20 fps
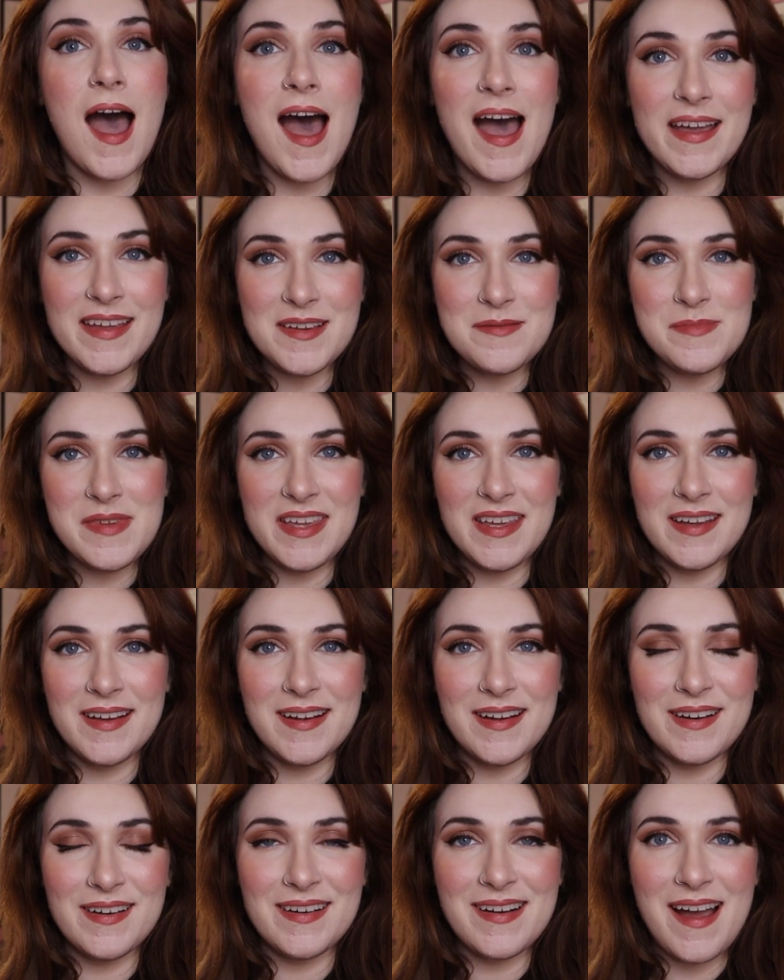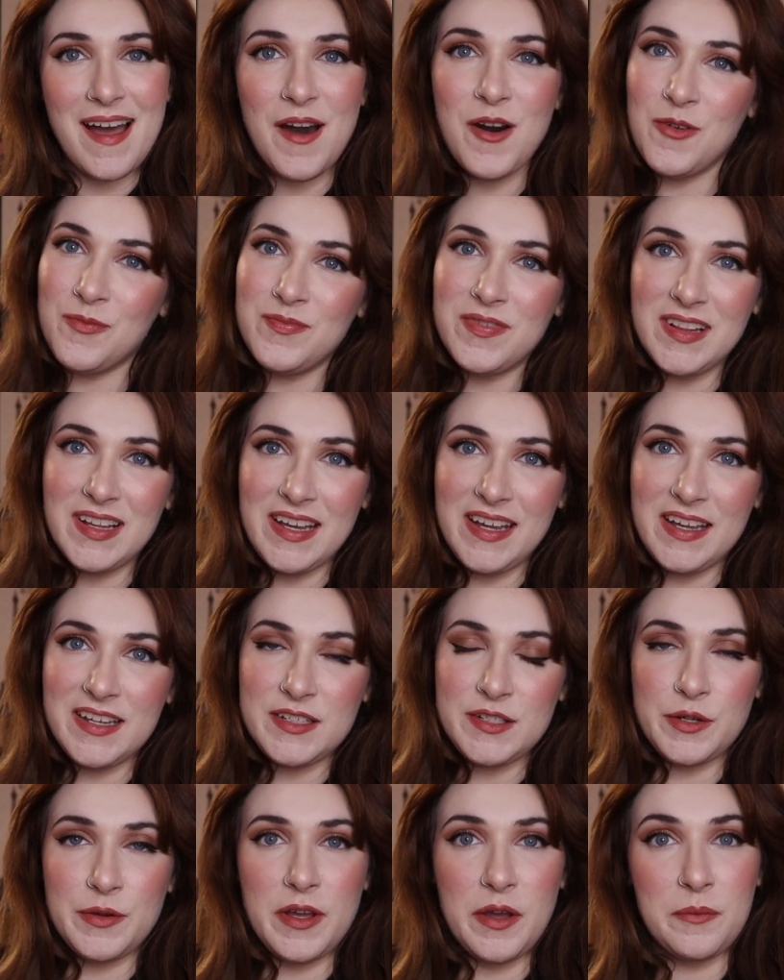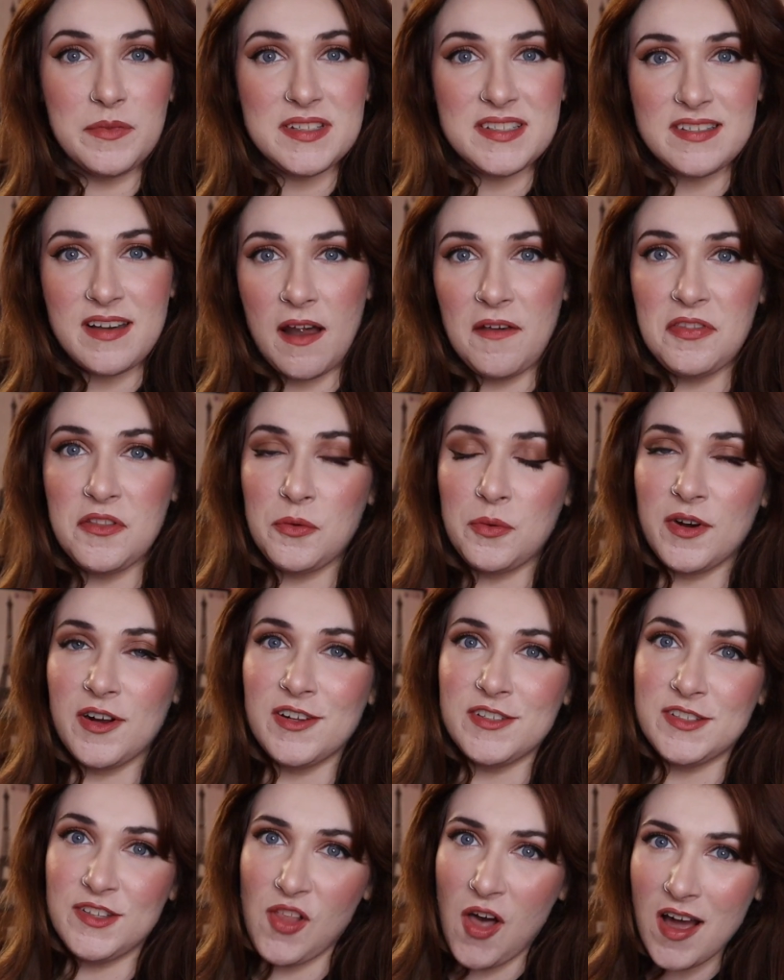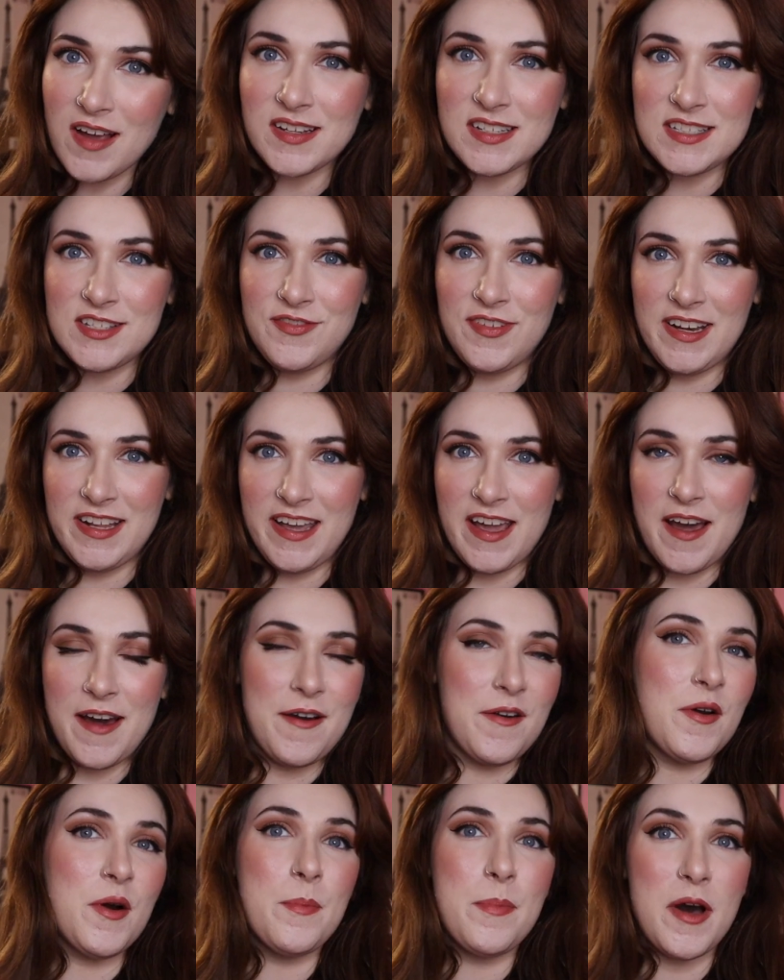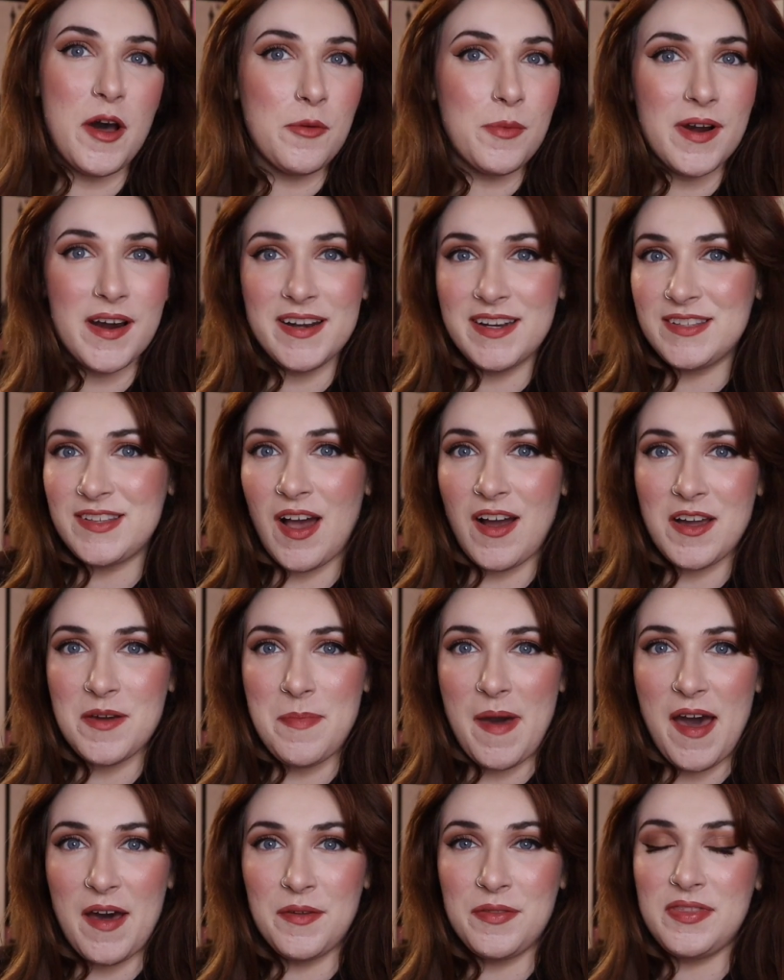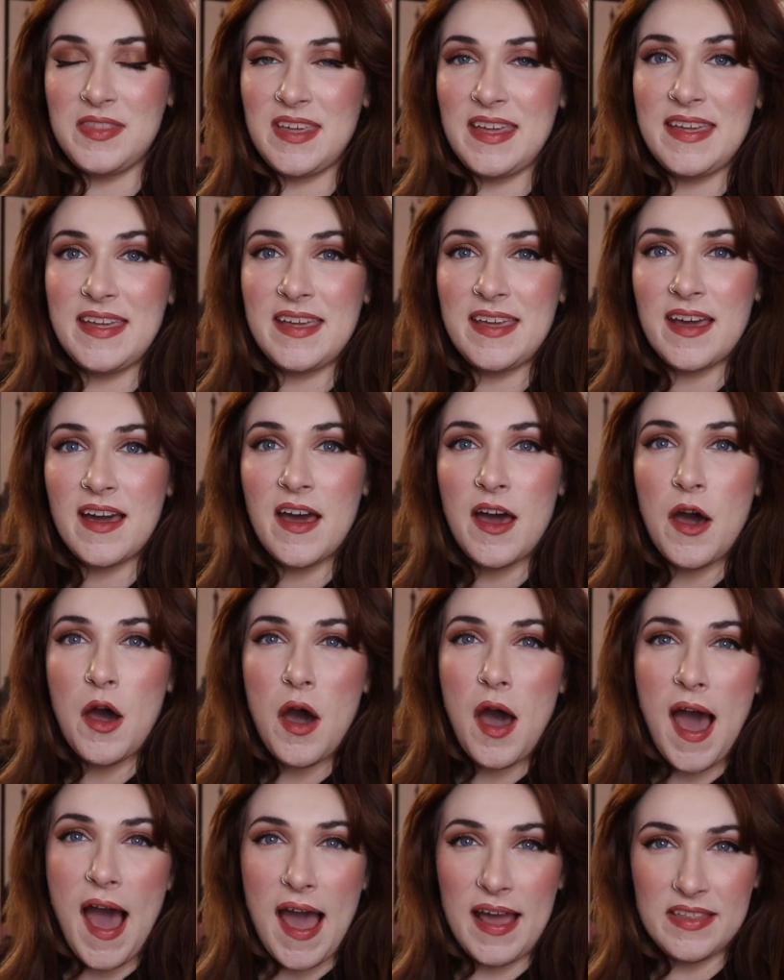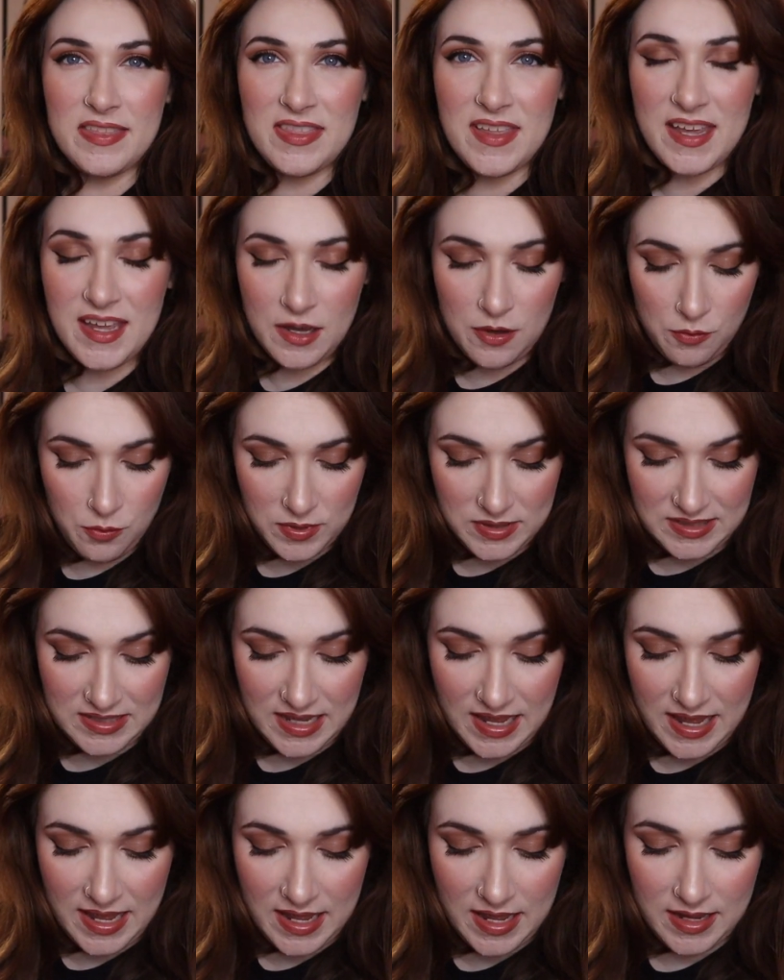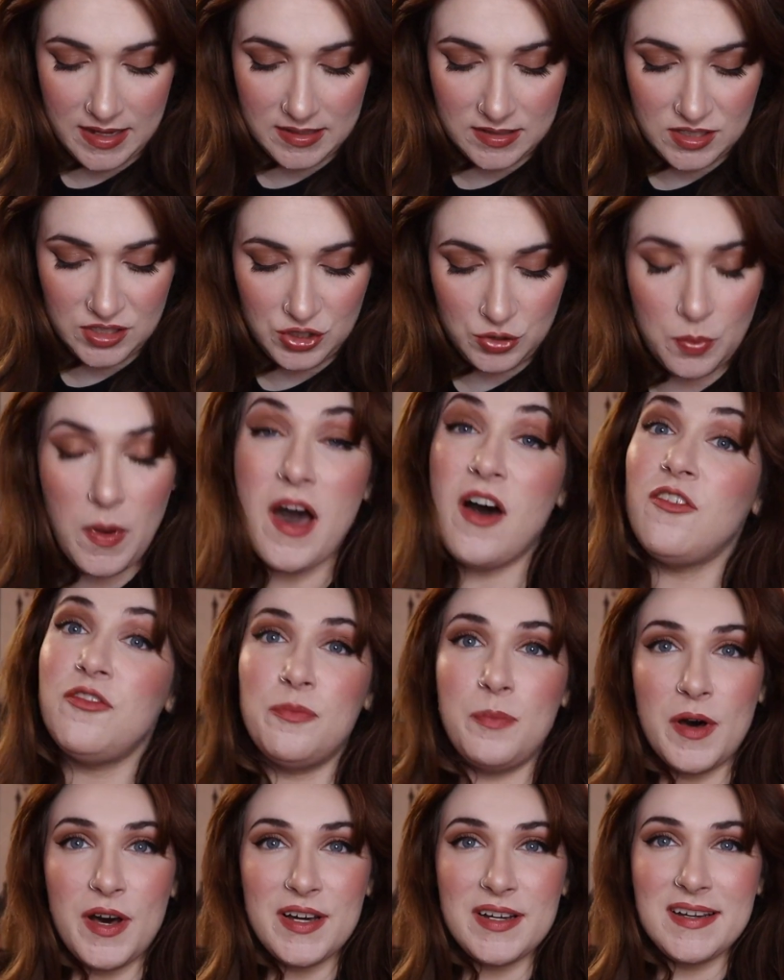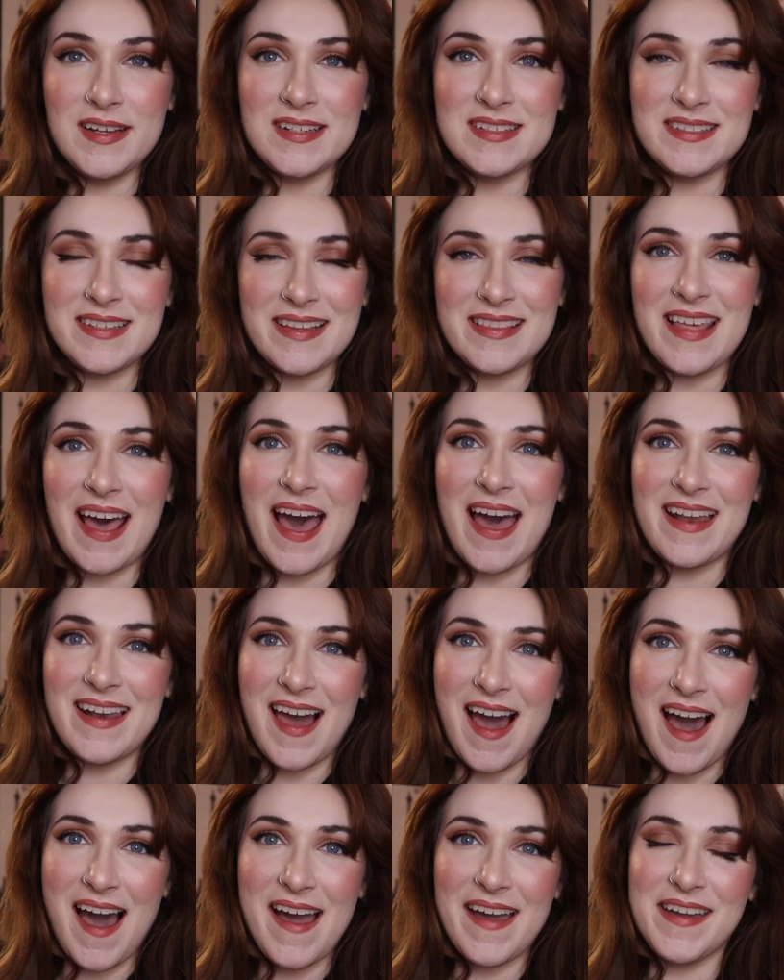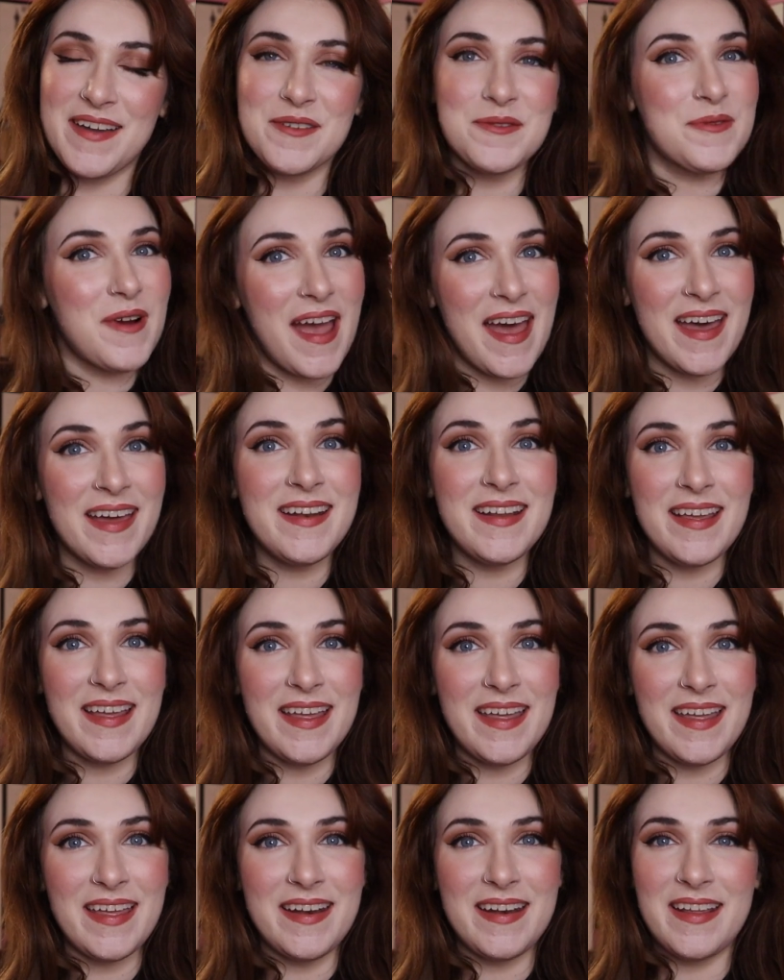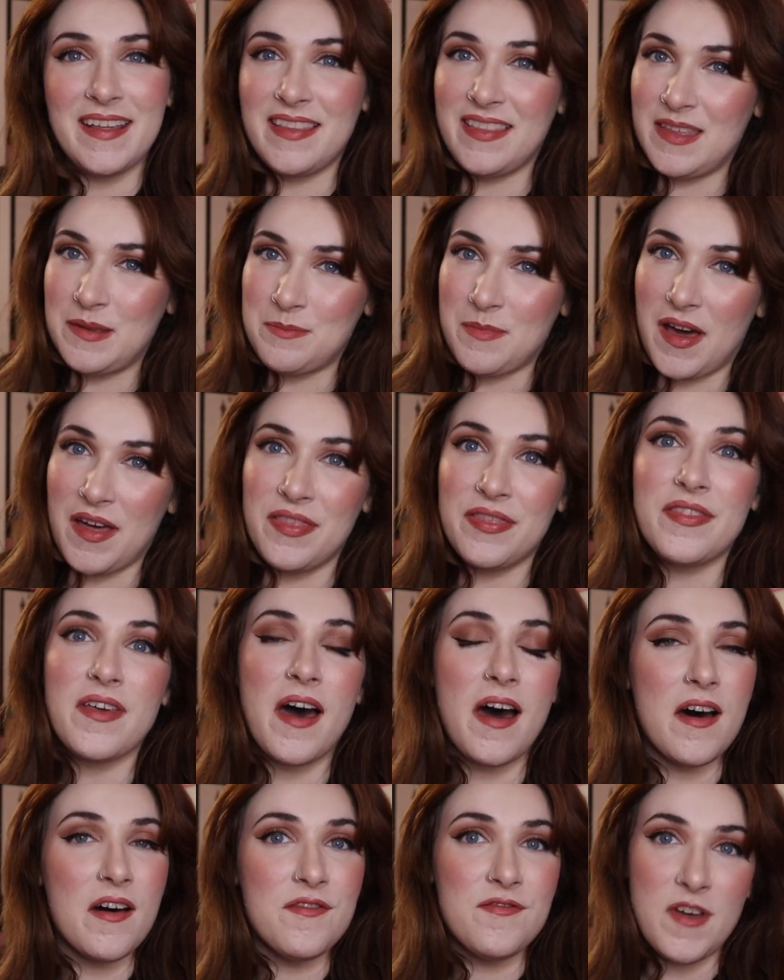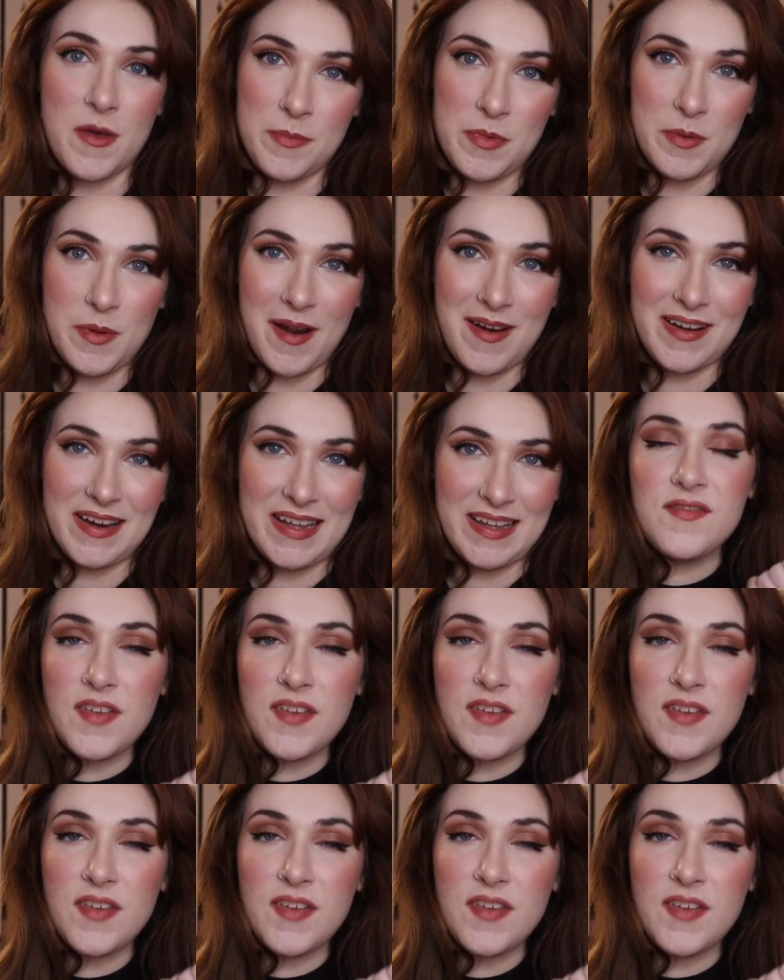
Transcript: I am here hopefully doing what's not the world's longest video, but we're going to talk about I think was it 12 books that I read in the month of February.